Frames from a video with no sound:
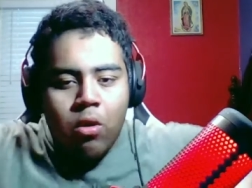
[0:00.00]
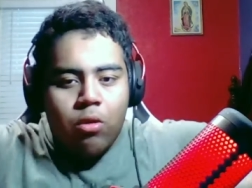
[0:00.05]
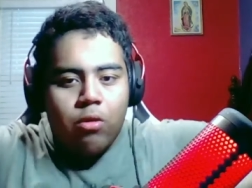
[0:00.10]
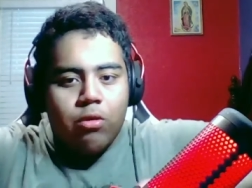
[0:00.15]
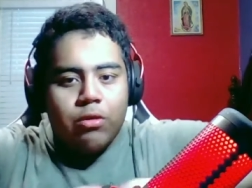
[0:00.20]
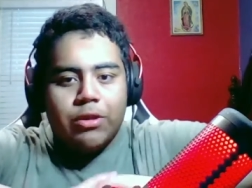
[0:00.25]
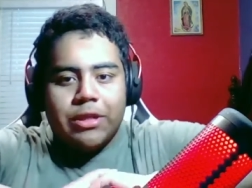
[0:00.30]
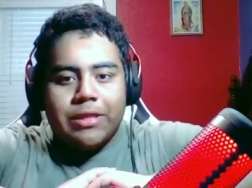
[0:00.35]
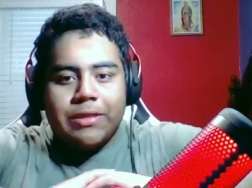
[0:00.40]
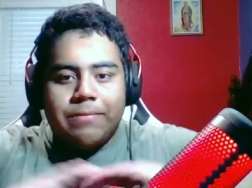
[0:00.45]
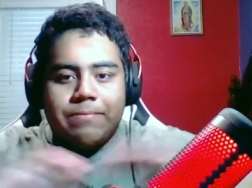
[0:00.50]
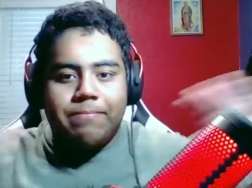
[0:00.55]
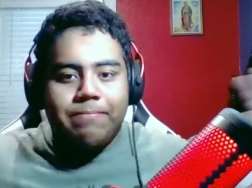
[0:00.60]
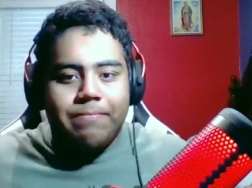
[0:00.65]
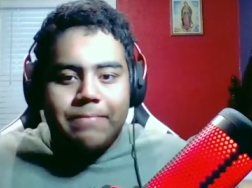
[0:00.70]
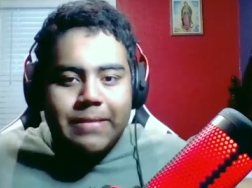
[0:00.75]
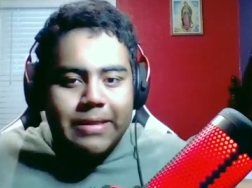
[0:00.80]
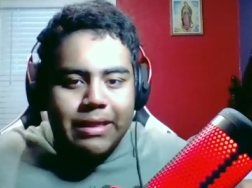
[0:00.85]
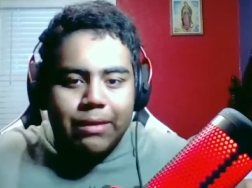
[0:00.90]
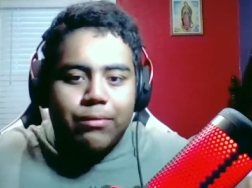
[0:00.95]
or just
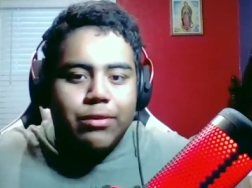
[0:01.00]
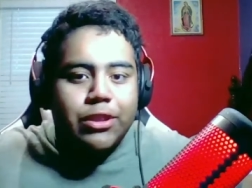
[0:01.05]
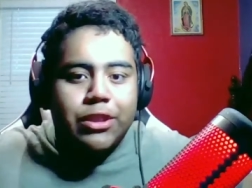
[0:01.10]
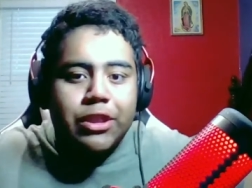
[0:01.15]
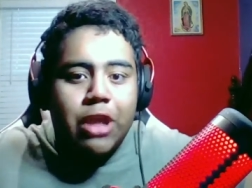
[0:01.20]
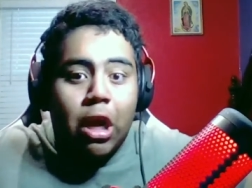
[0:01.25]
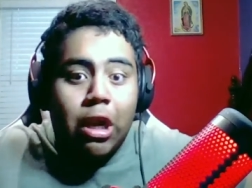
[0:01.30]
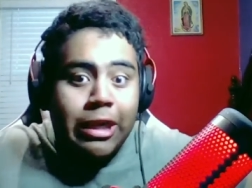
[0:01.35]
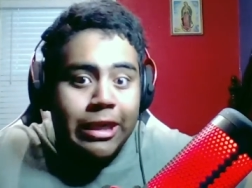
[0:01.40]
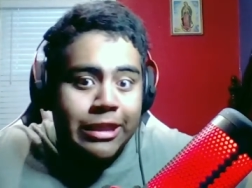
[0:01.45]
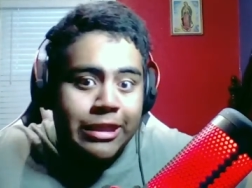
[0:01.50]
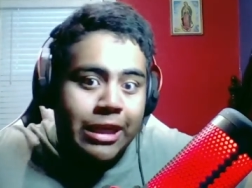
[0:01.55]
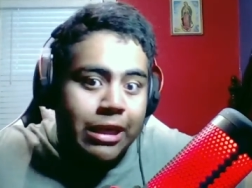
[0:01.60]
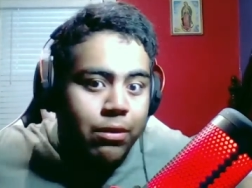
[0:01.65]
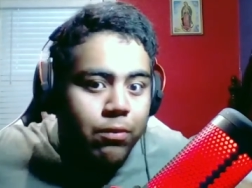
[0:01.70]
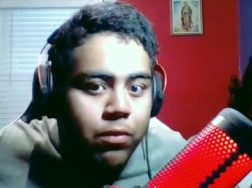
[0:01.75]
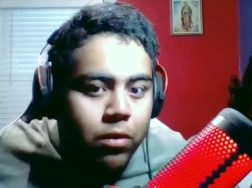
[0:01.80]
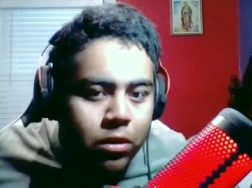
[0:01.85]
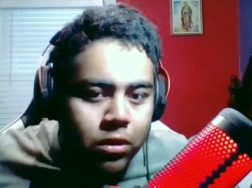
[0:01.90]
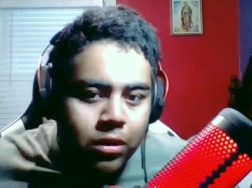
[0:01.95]
they were just gone in
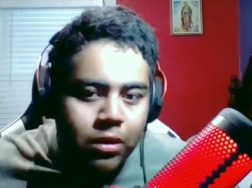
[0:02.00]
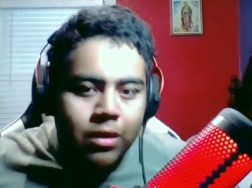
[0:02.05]
general.